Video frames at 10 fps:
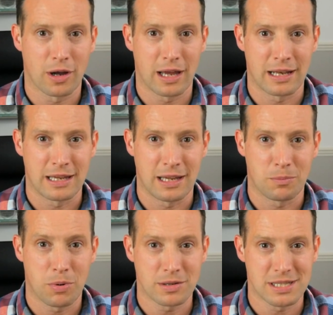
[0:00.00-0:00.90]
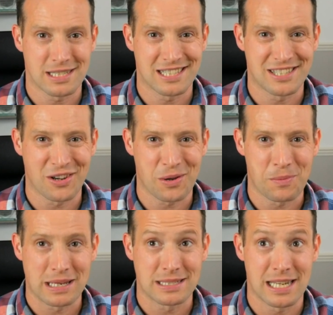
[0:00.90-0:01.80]
any processes
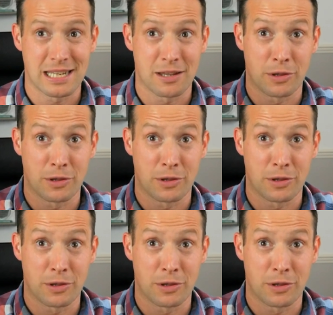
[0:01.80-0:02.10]
documented, and the